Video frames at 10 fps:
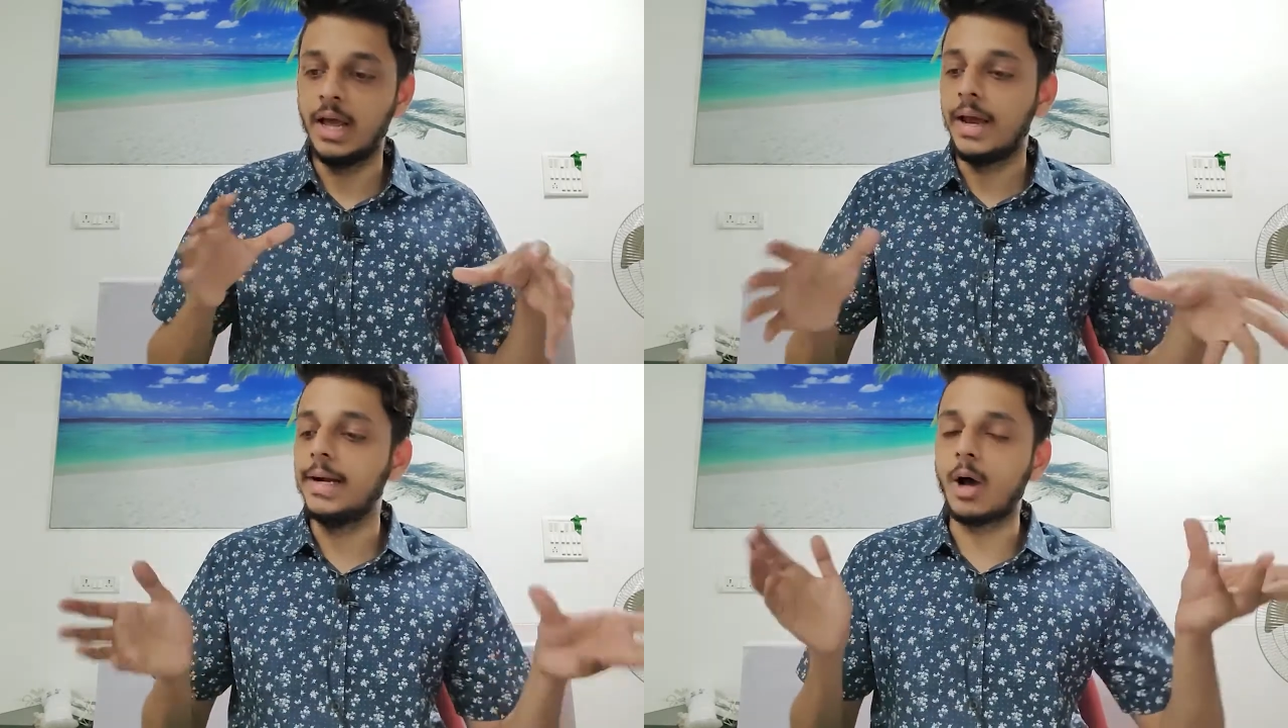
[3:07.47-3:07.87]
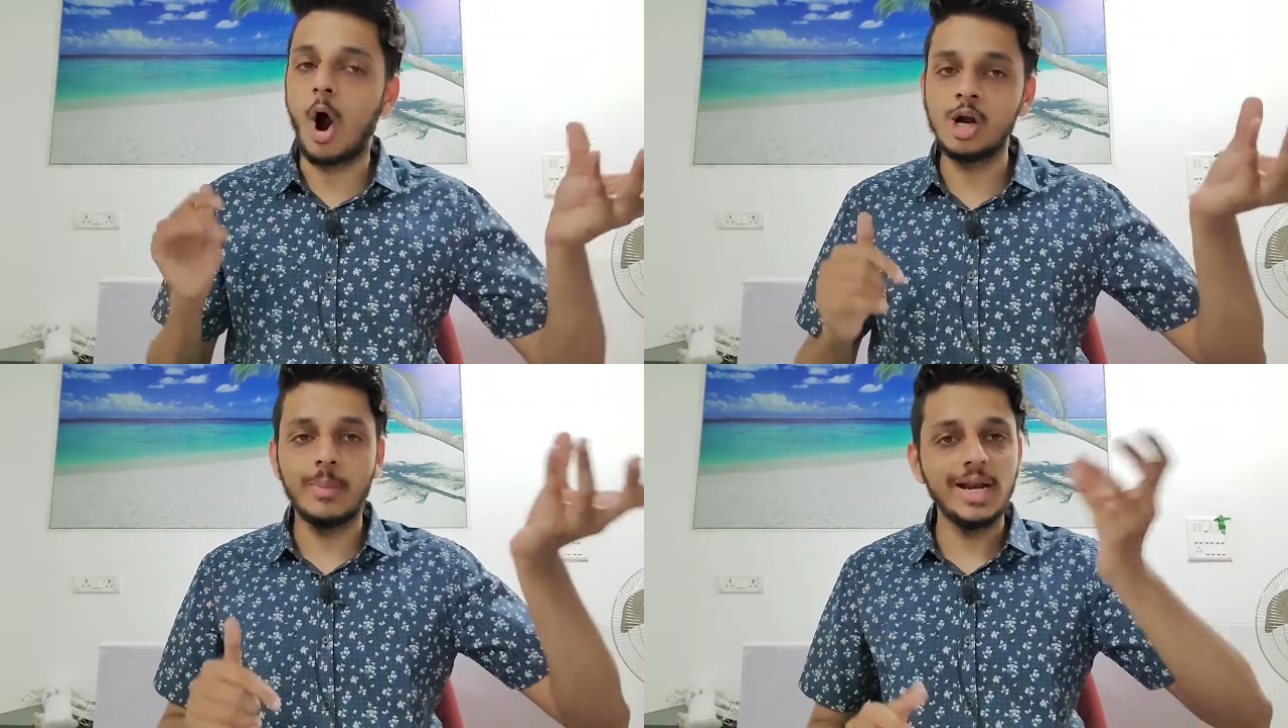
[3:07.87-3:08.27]
it
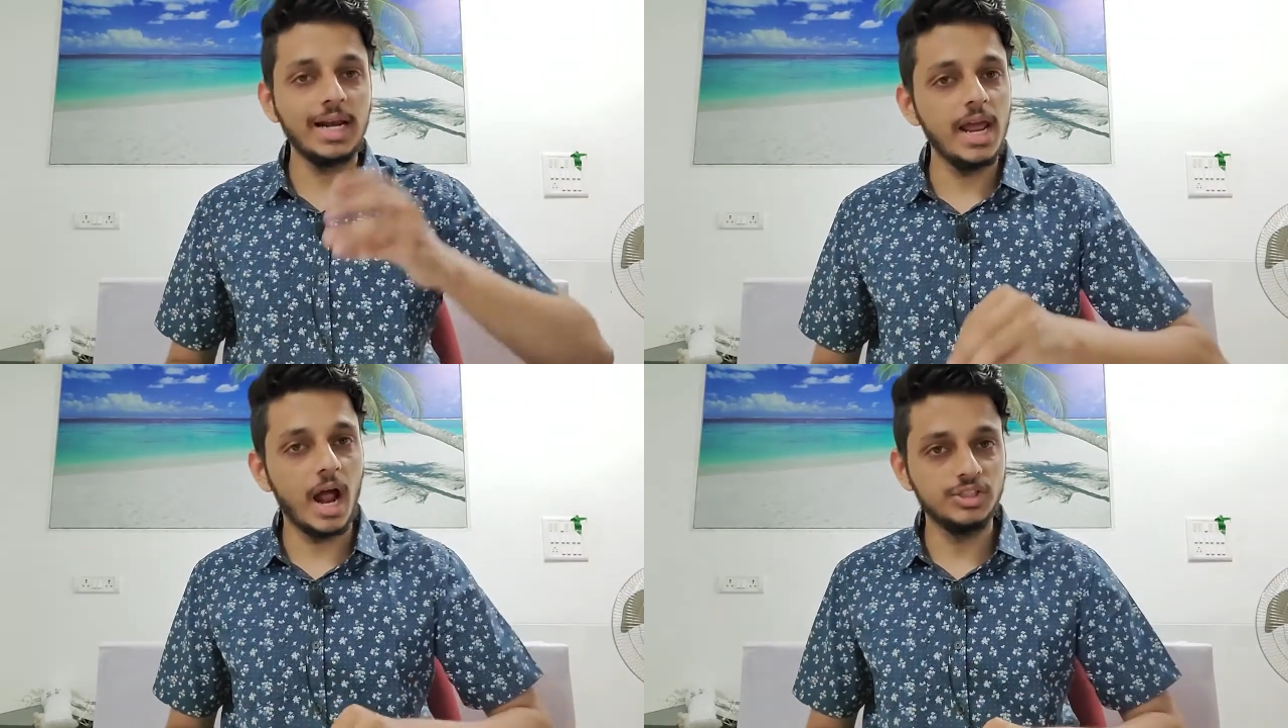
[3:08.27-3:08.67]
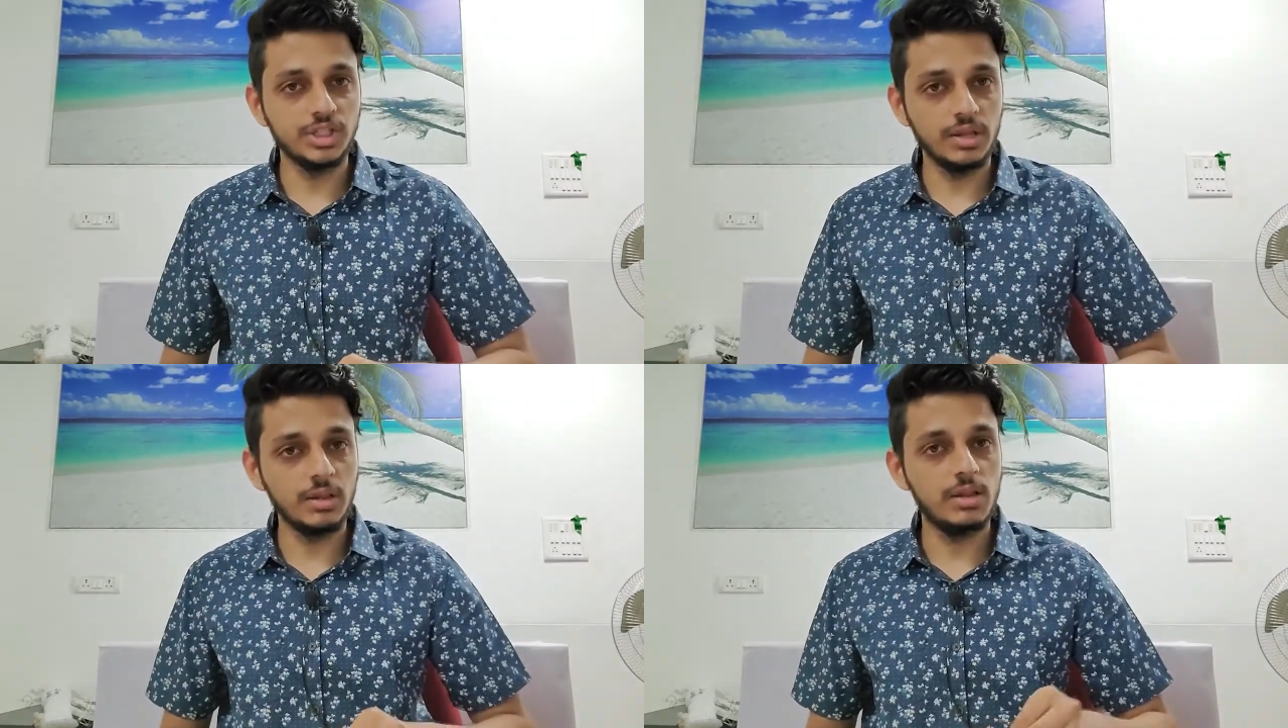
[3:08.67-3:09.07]
automatically
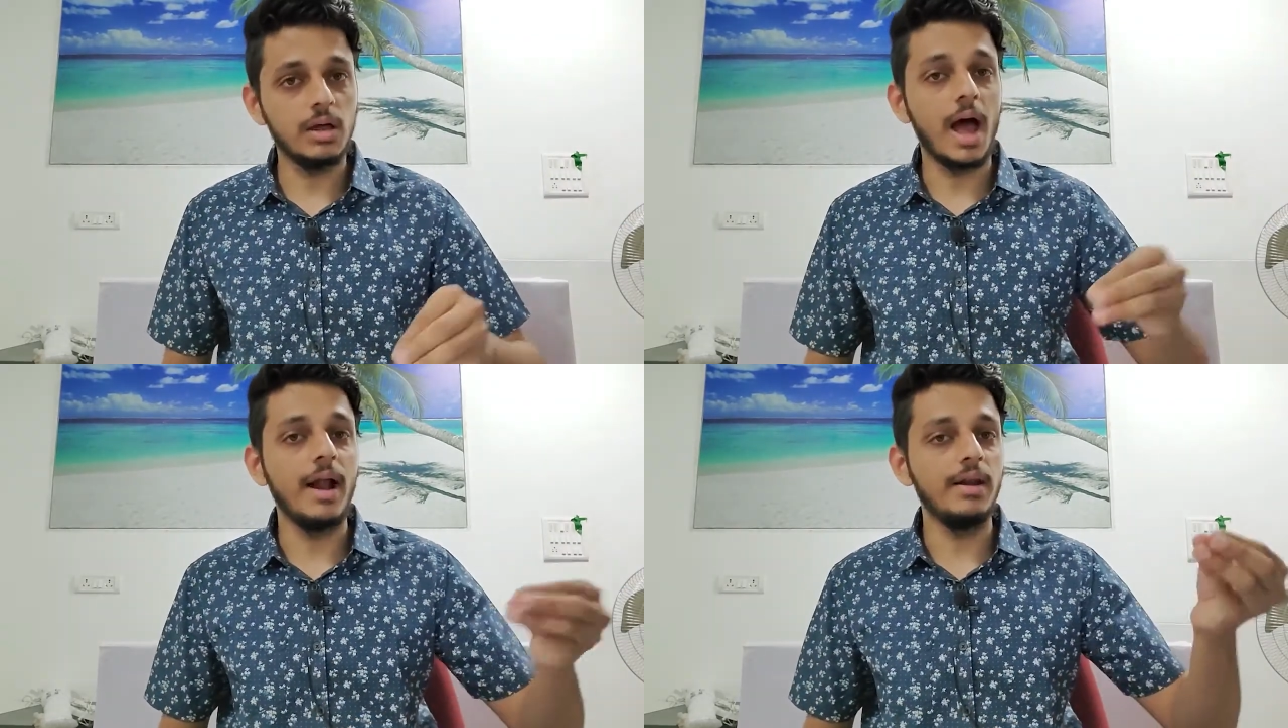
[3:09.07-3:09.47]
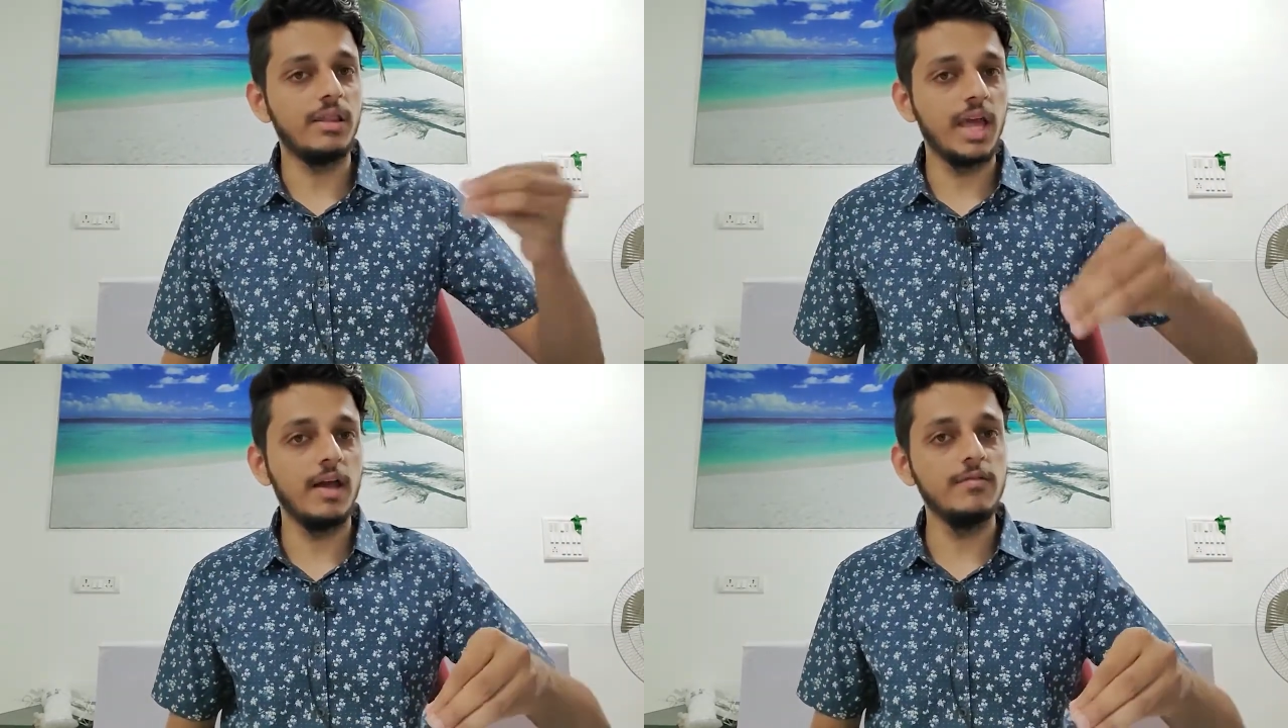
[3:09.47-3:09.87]
adjusts and
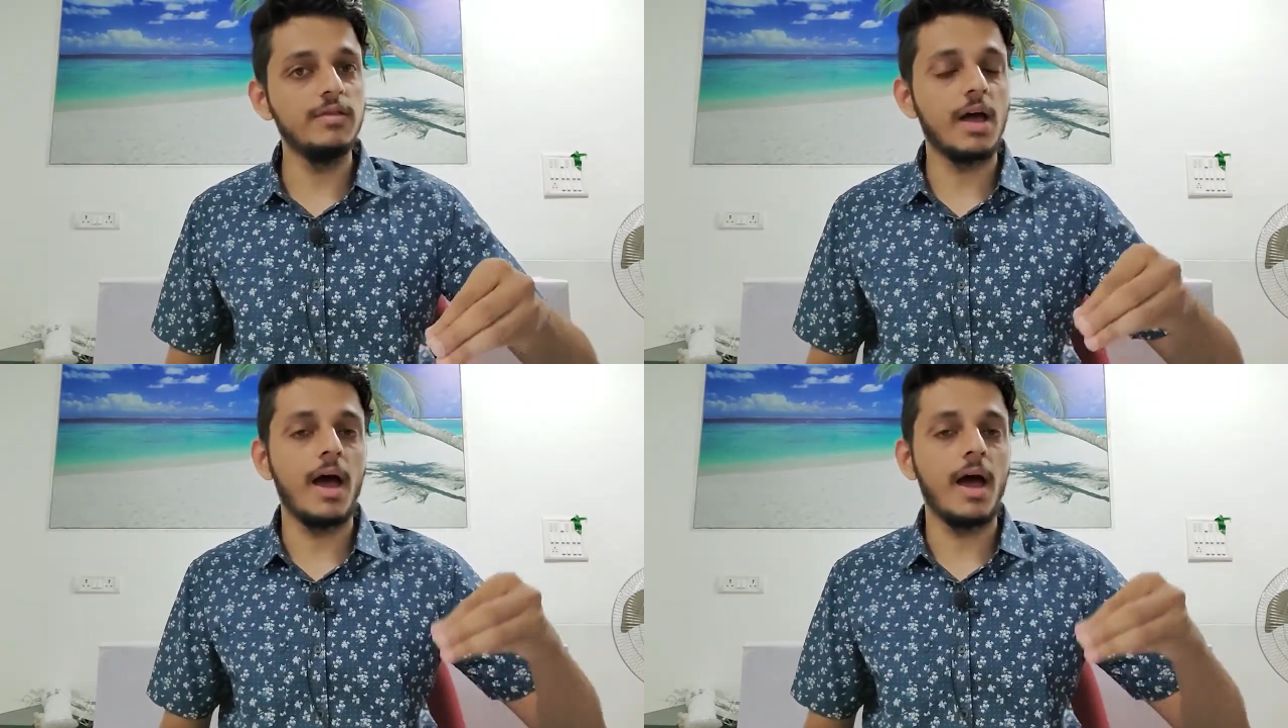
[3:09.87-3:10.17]
saves